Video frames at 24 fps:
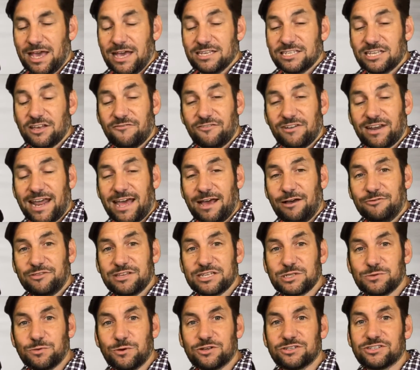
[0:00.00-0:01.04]
So for now,
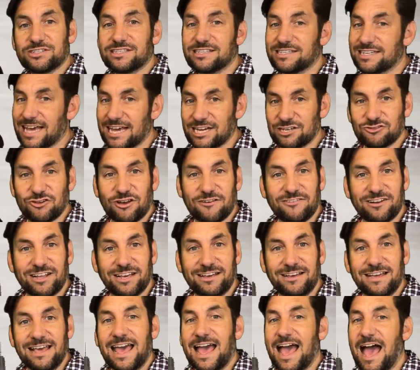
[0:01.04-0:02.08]
this was the Tech
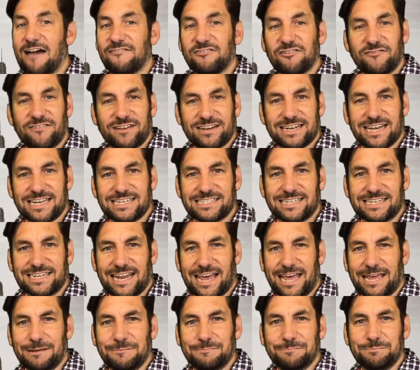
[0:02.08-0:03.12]
Traveller. Have a fantastic
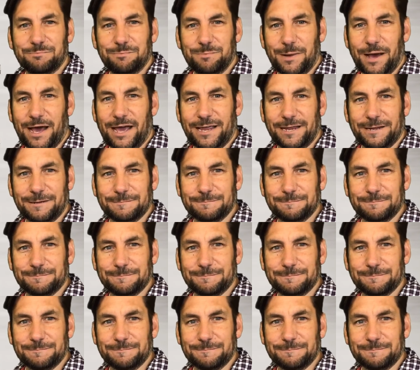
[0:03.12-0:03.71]
day. Bye.